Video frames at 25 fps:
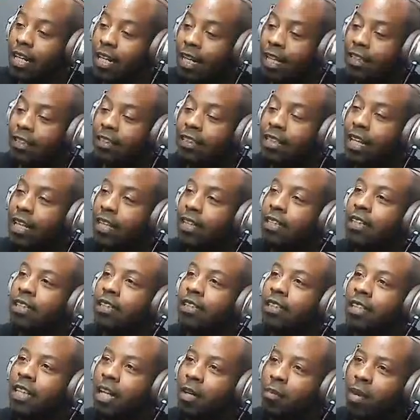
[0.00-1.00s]
He's not gonna
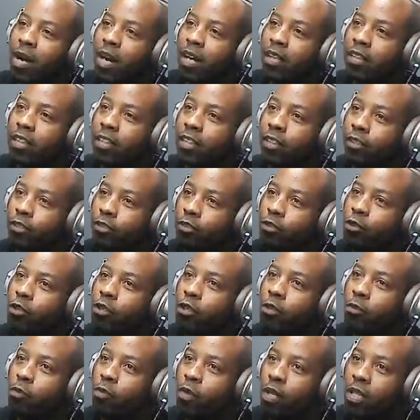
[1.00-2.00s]
come out there
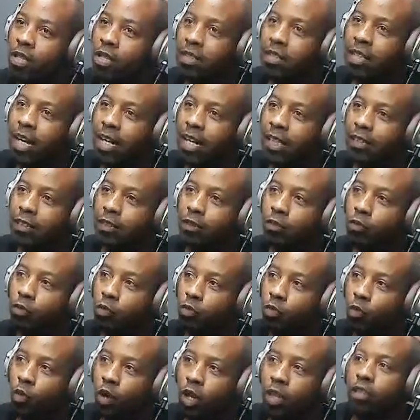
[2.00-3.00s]
doing what Tyson
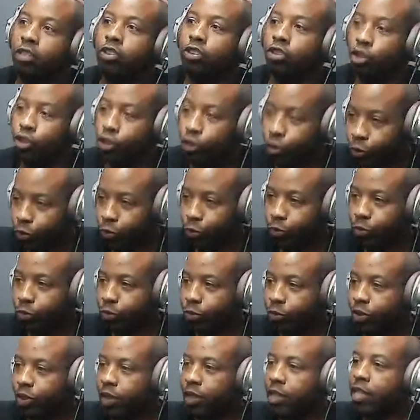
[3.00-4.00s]
wants to do.
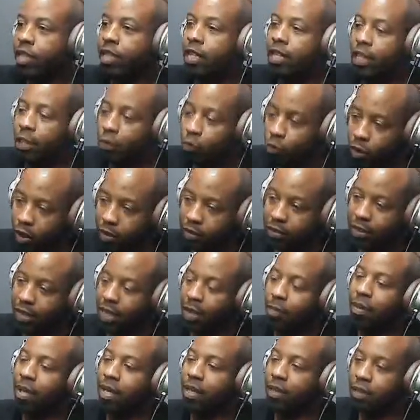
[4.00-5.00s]
He wants to
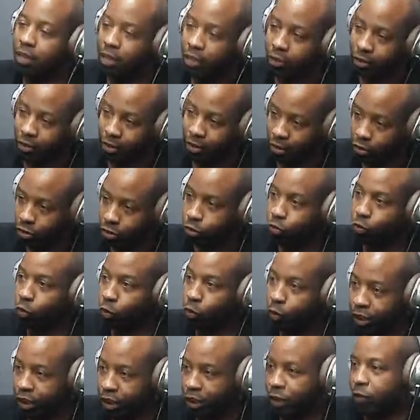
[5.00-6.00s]
come out there and destroy
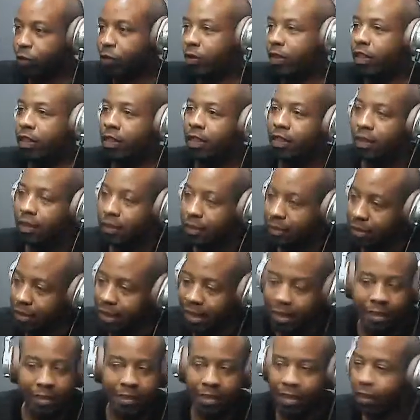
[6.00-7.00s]
you.
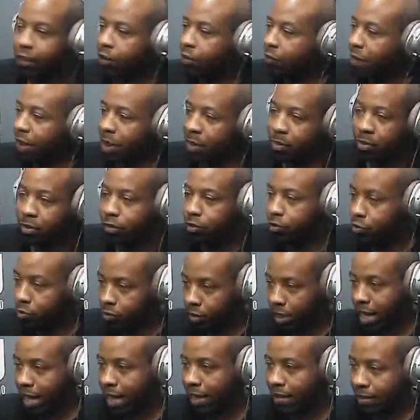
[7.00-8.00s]
He's not gonna be able to do
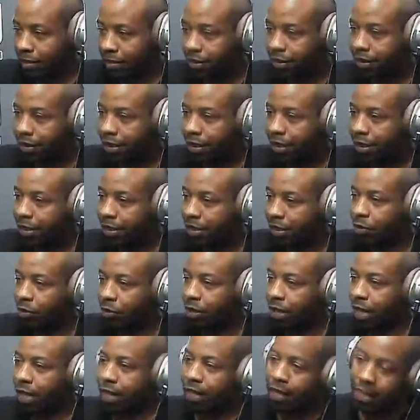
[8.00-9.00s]
that.
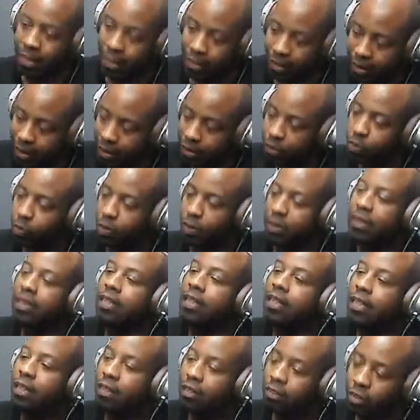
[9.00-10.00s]
Okay, in this one.
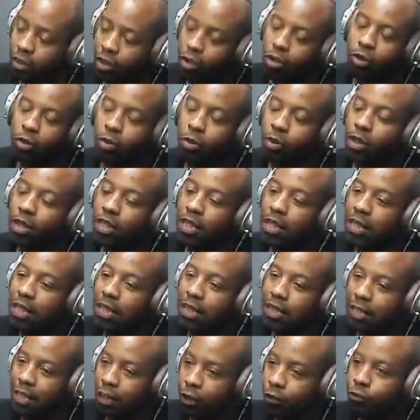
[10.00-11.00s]
So
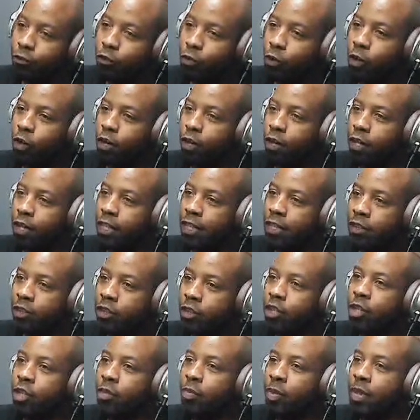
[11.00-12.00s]
therefore, it's
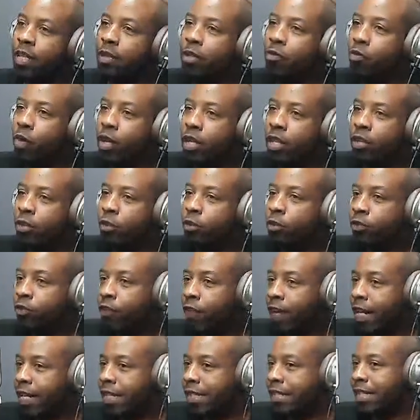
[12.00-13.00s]
gonna be one of those
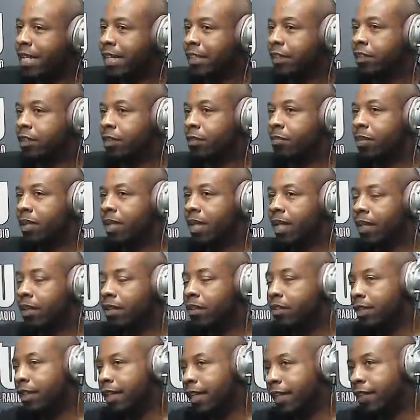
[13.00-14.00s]
fights that's gonna be like,
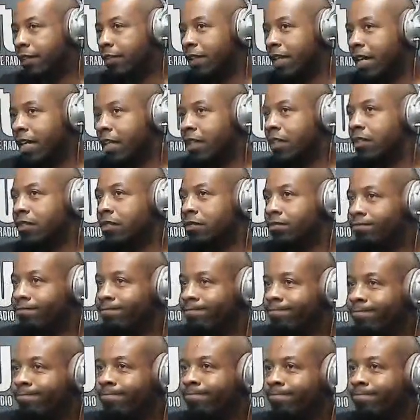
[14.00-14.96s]
okay, now,